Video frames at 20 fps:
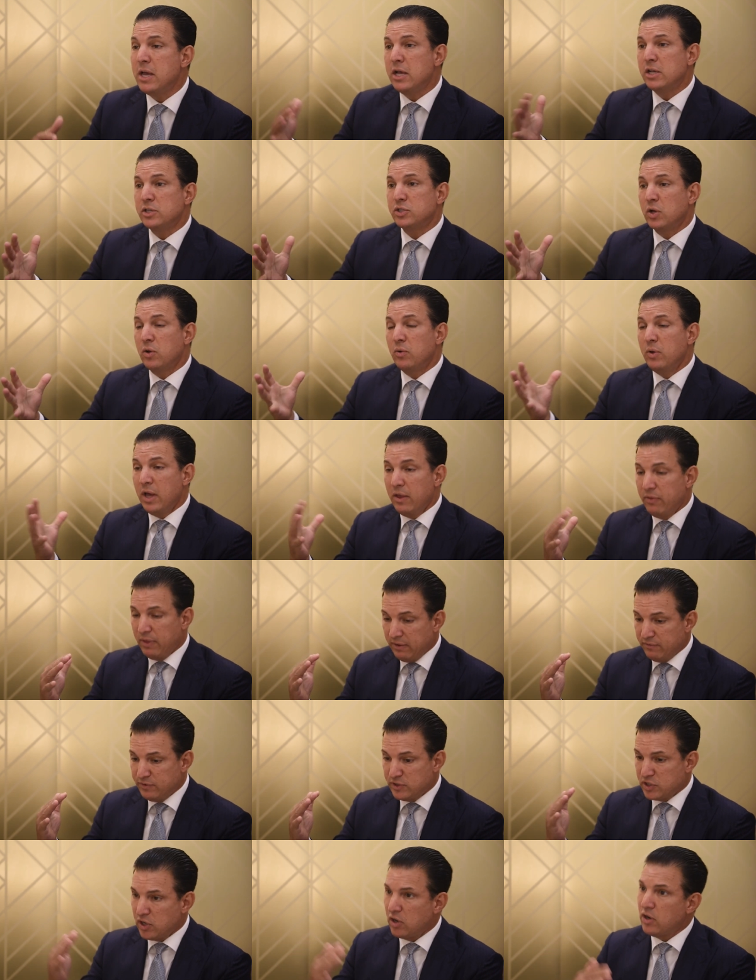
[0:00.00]
So they've
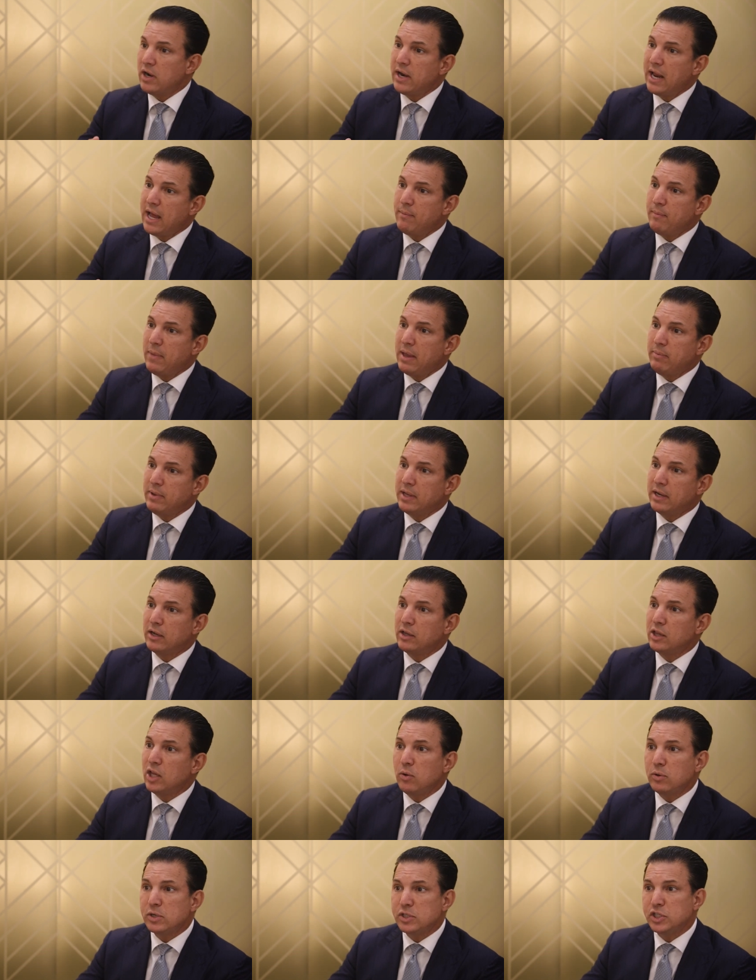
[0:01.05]
started at maybe at a
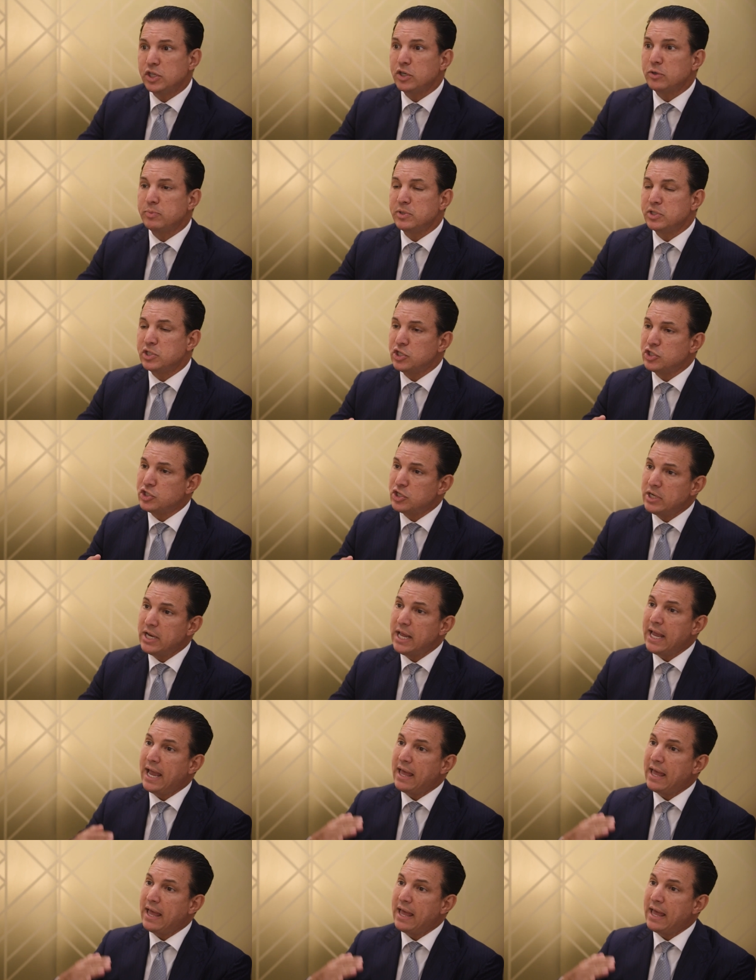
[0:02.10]
lower tier position,